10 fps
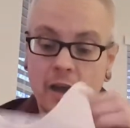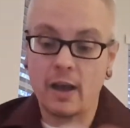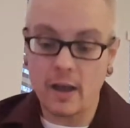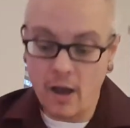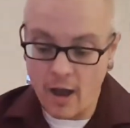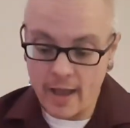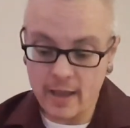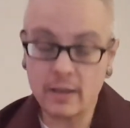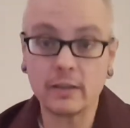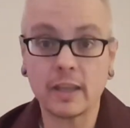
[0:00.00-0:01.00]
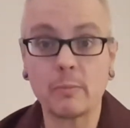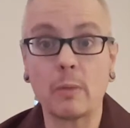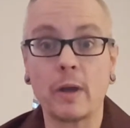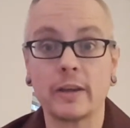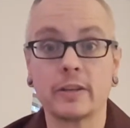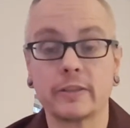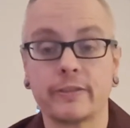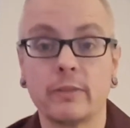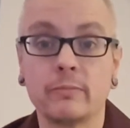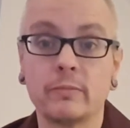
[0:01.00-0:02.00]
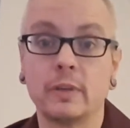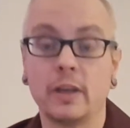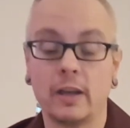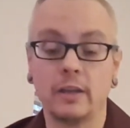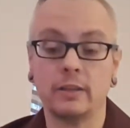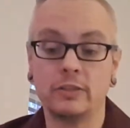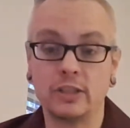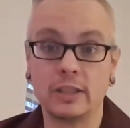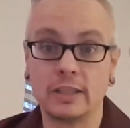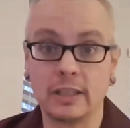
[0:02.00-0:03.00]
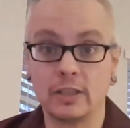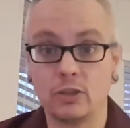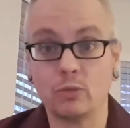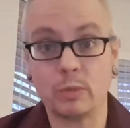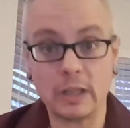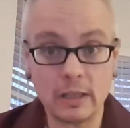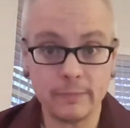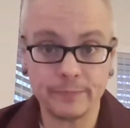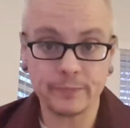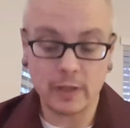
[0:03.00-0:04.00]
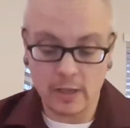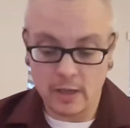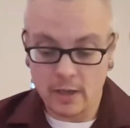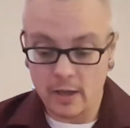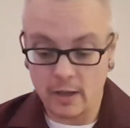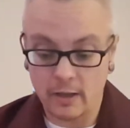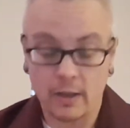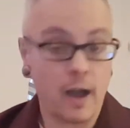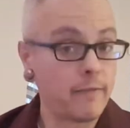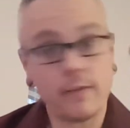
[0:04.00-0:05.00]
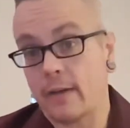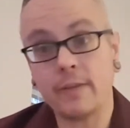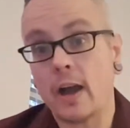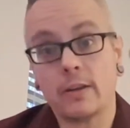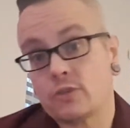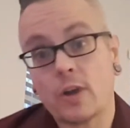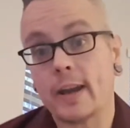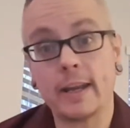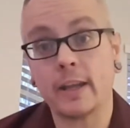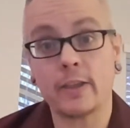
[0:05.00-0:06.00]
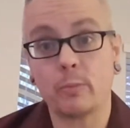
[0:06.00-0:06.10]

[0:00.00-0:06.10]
Uh, I get my binders from uh, GC2B. Uh, I've not tried any other